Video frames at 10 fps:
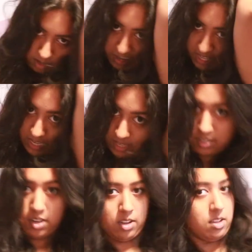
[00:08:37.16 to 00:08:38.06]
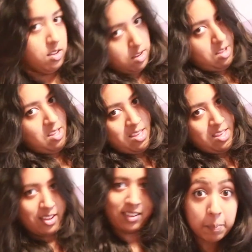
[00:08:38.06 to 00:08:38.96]
bit of this and a...
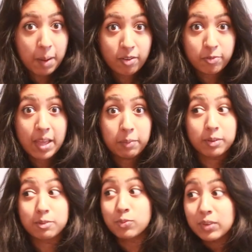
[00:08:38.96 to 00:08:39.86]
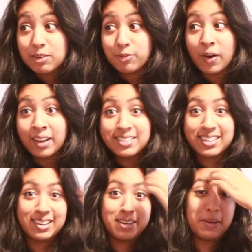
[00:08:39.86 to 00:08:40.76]
But apart from that one, it was really fun
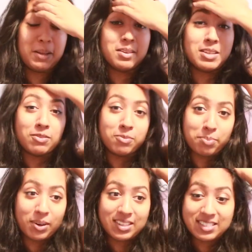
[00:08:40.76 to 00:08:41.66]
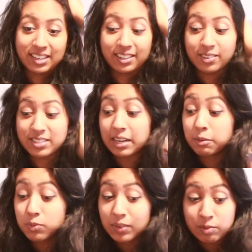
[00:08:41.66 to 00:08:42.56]
to learn about the different bra styles, and it
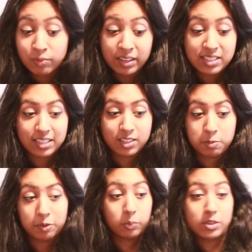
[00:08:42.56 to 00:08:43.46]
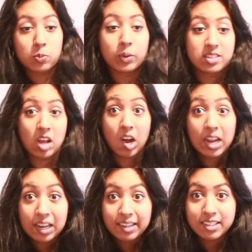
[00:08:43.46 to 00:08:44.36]
was really fun to explore which ones
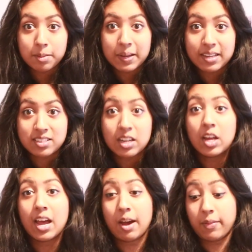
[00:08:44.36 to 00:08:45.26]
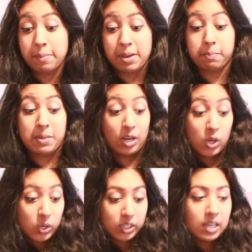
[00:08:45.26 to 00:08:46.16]
I liked the best, how they made me
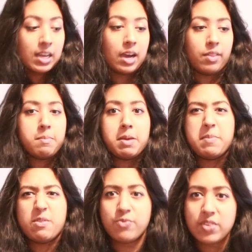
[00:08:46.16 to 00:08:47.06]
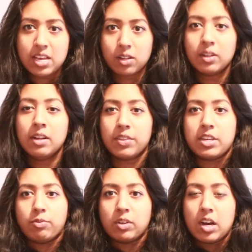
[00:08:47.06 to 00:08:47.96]
look, how they made me feel, the
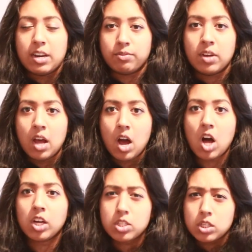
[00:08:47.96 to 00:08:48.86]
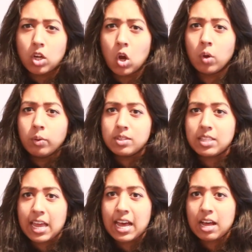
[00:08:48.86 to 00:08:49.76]
different kind of hugs and holds
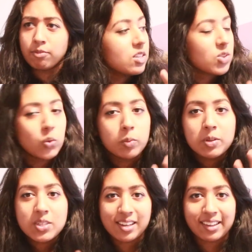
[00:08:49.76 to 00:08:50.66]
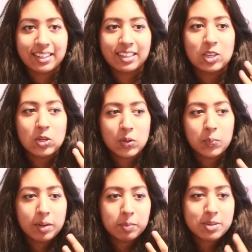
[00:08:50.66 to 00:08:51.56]
they have. It's almost like, you know,
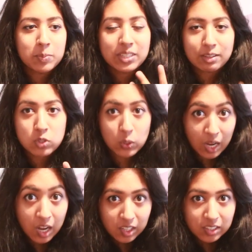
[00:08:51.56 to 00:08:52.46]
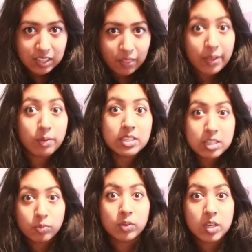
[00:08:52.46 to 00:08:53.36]
when someone gives you a hug, there are
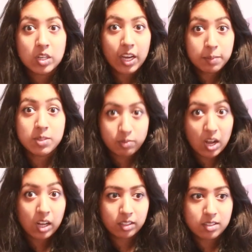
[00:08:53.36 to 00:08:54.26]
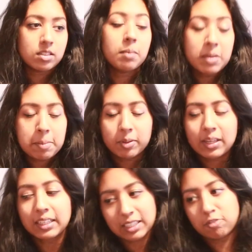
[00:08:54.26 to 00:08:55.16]
different types of hugs. Some people
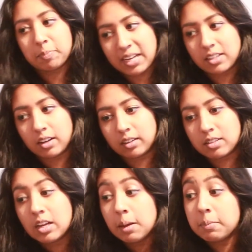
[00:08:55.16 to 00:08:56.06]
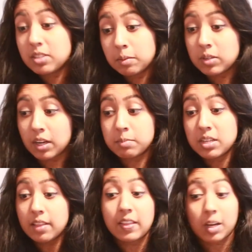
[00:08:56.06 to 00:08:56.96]
can give bad hugs, but
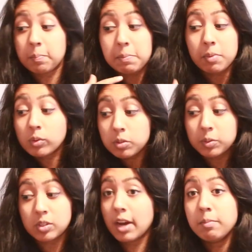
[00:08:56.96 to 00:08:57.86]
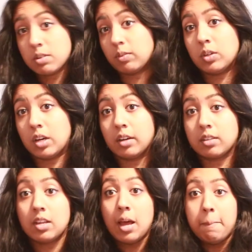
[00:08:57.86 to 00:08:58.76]
sometimes there can be multiple types of good
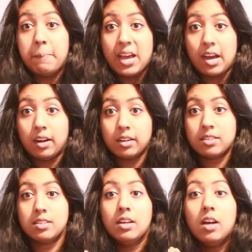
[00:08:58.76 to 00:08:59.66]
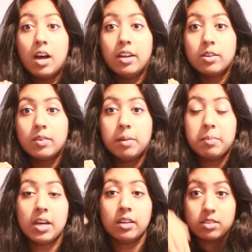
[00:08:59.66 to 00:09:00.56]
hugs. Bear hugs, underarm
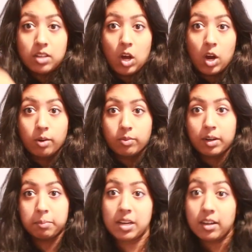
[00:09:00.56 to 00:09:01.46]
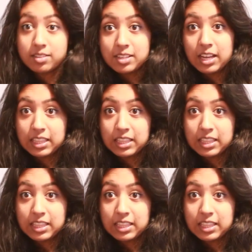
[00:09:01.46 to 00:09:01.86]
hugs, overarm hugs,